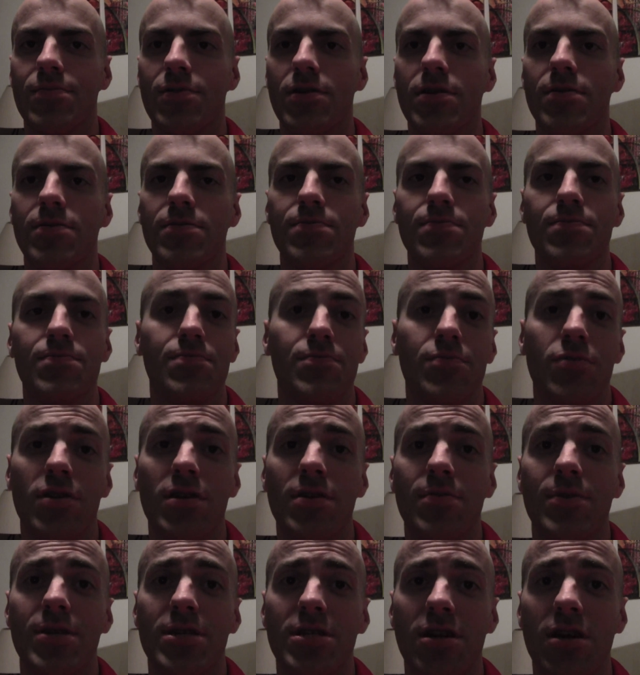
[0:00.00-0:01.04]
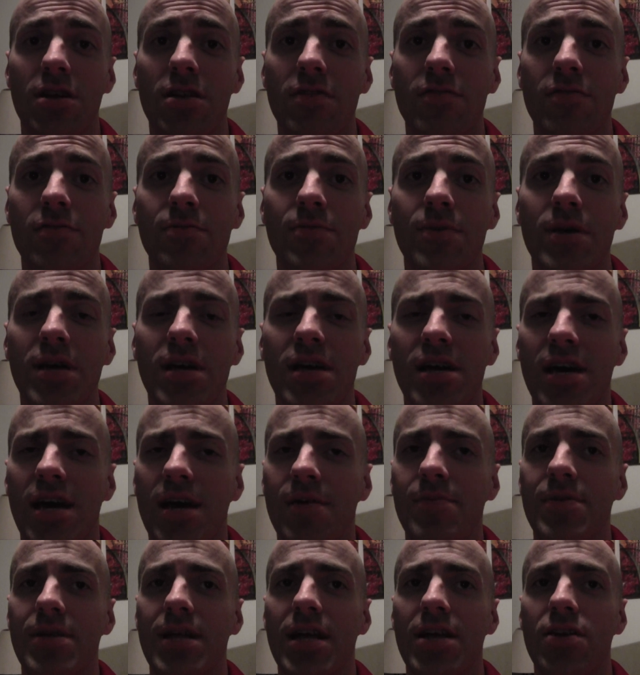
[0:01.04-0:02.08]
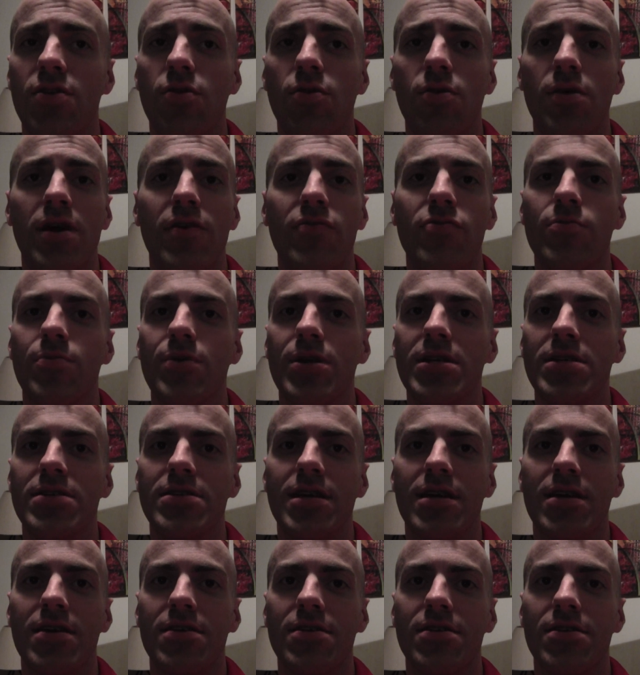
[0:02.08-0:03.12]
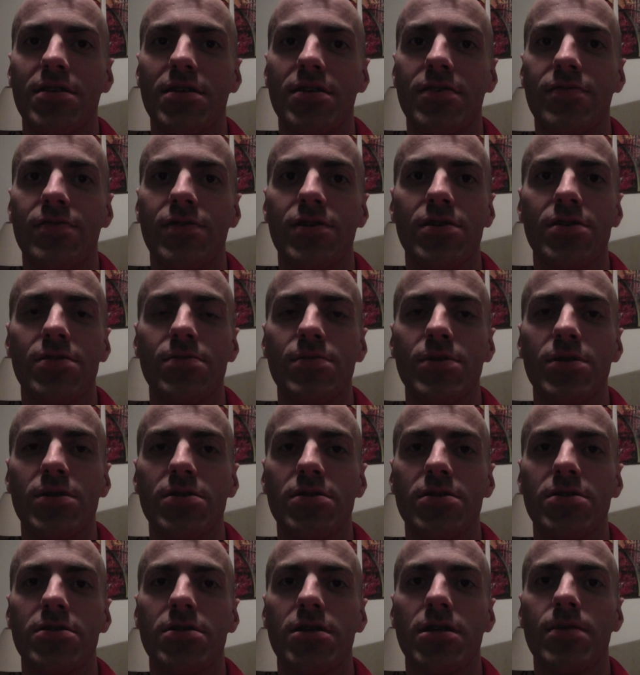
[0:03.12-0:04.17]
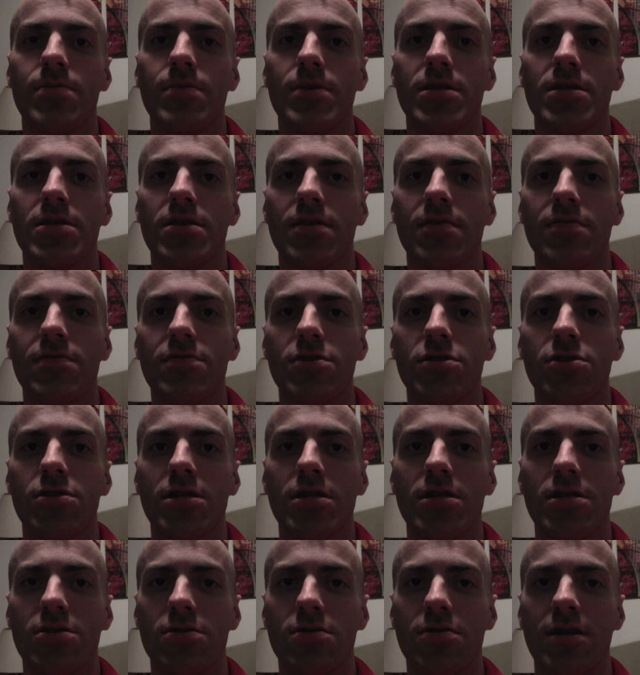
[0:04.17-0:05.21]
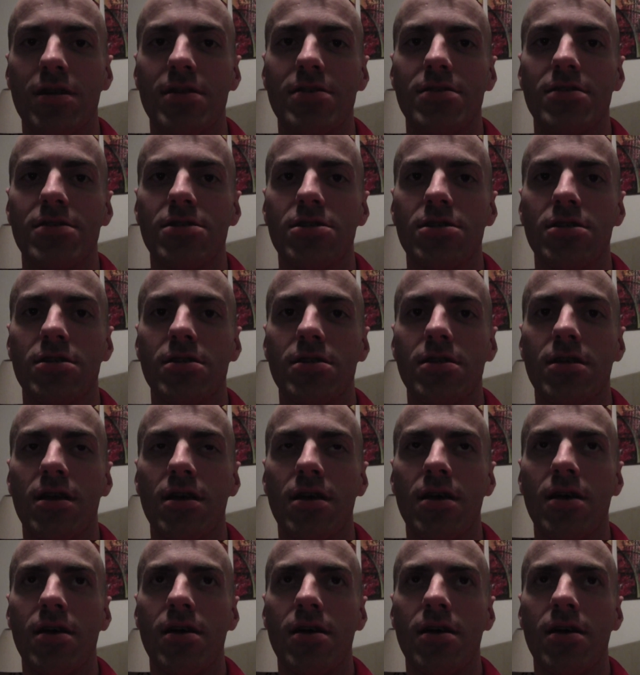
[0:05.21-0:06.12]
pretty much all of them. I mean, I know everybody's not going to love all the meals. It's going to be a tough transition.